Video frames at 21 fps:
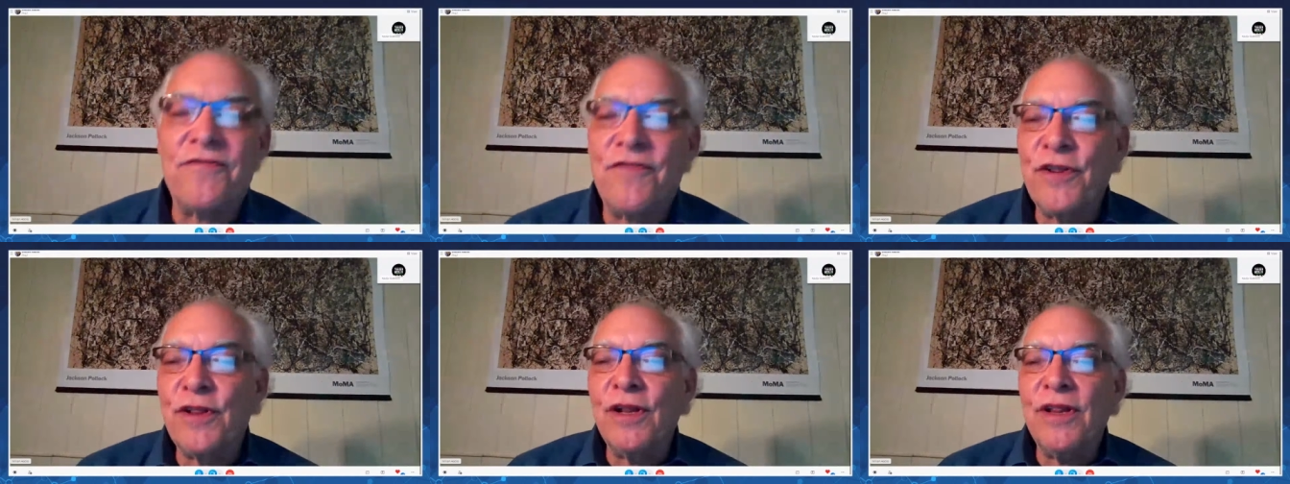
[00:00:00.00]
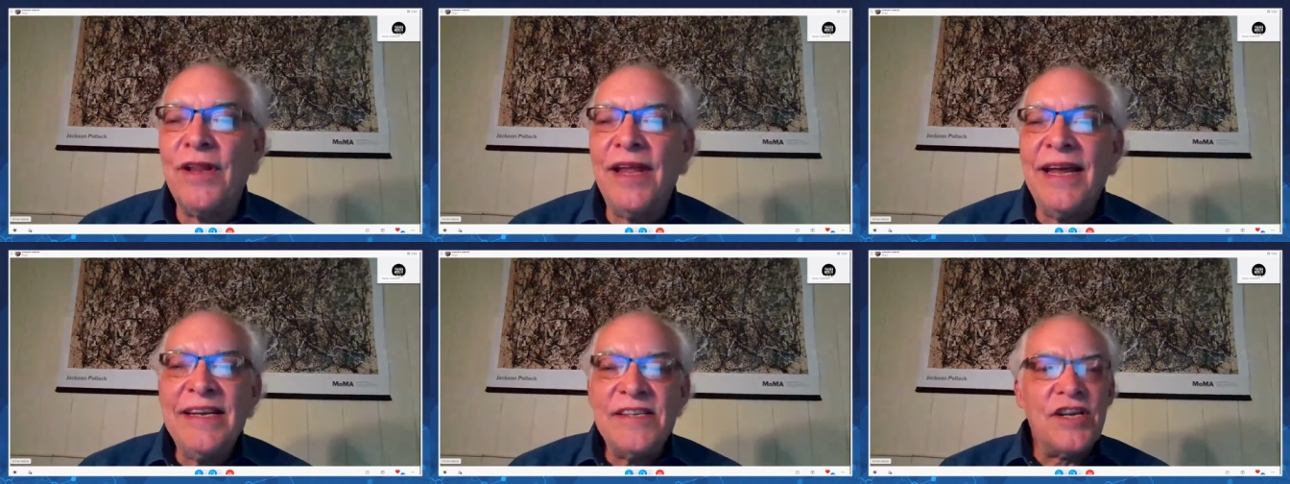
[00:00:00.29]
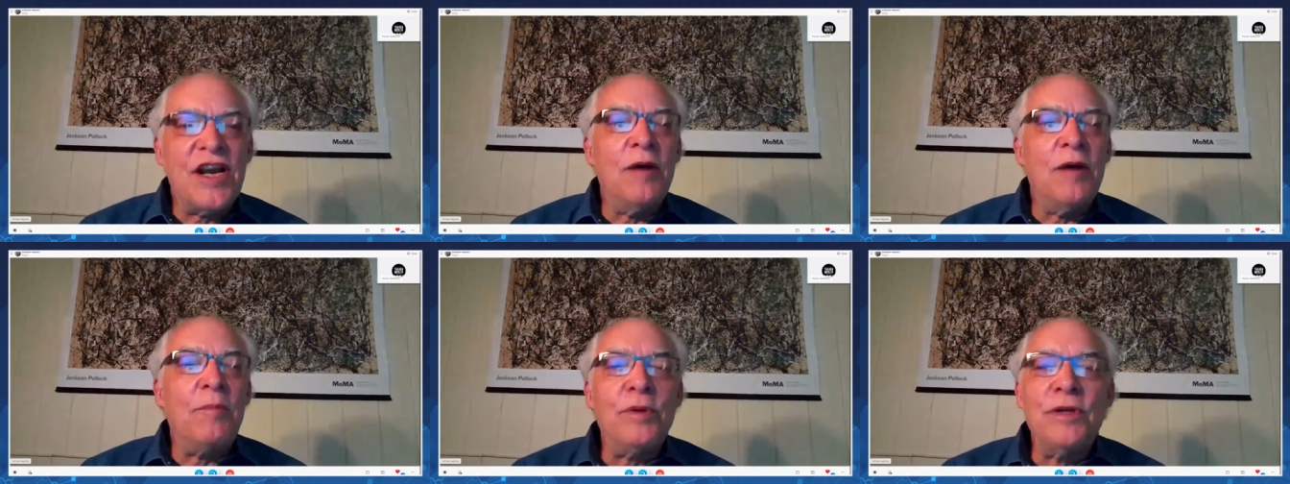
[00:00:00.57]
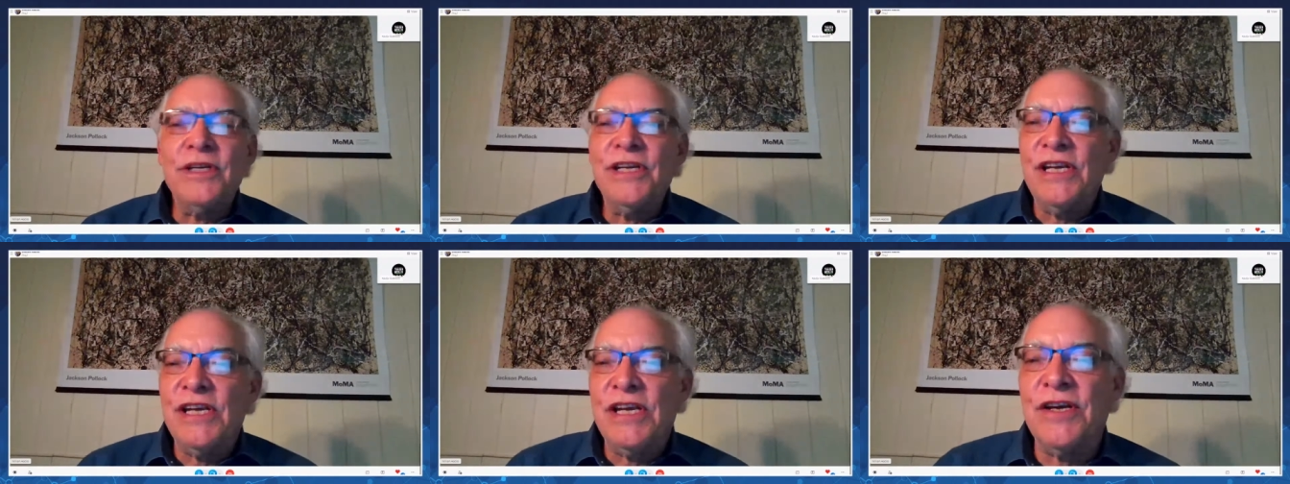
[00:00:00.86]
For the last couple
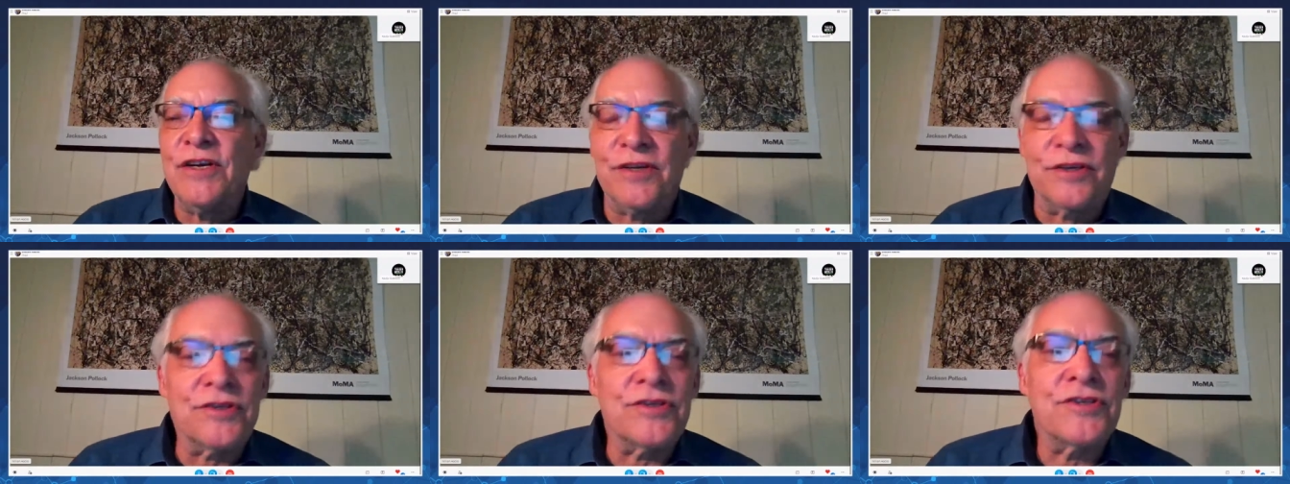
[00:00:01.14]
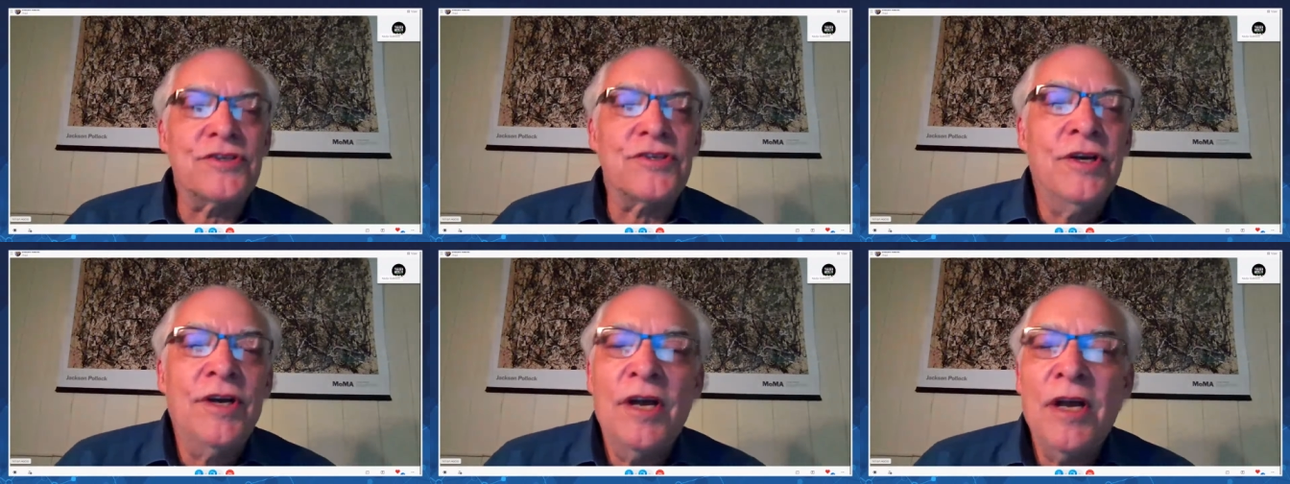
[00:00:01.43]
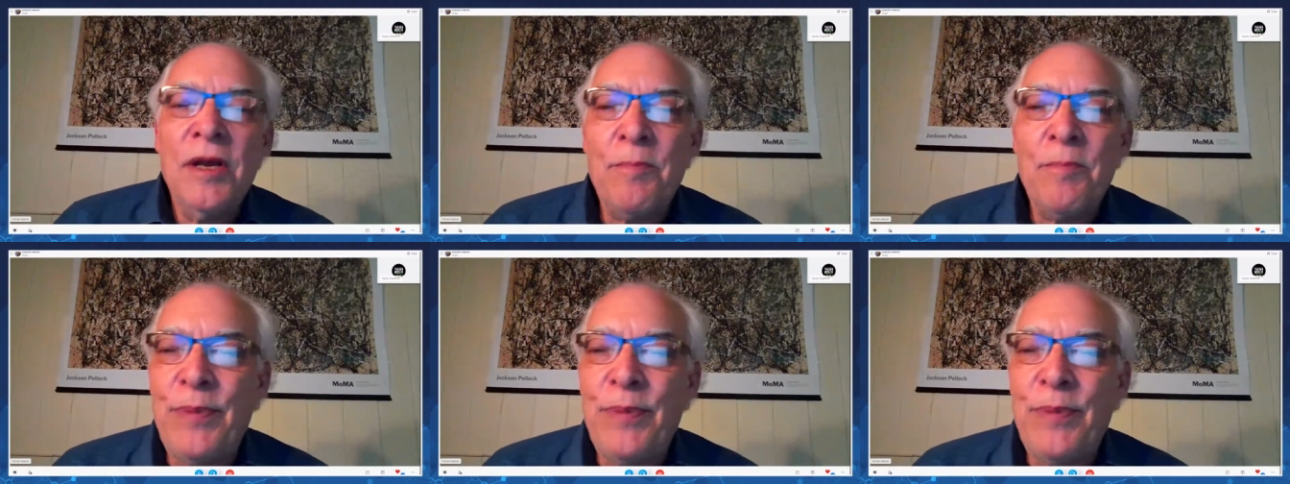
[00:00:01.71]
of years,